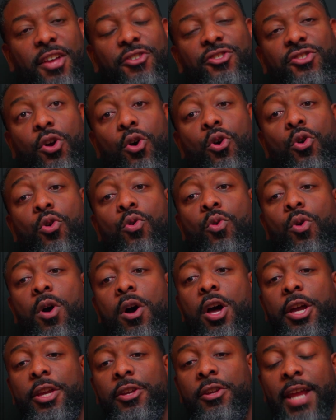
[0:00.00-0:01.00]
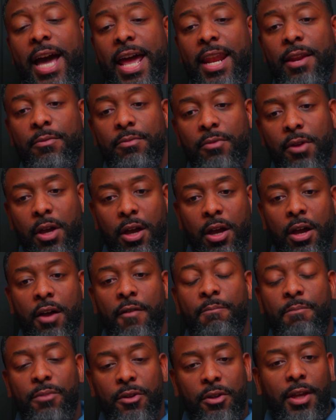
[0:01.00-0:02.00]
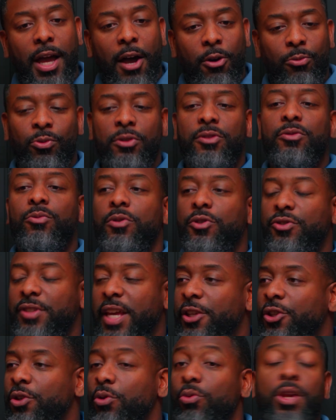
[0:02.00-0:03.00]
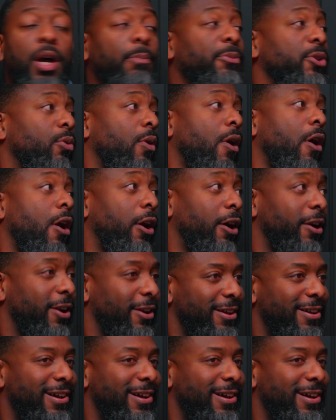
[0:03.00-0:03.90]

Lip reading: So United, we'll say UWR.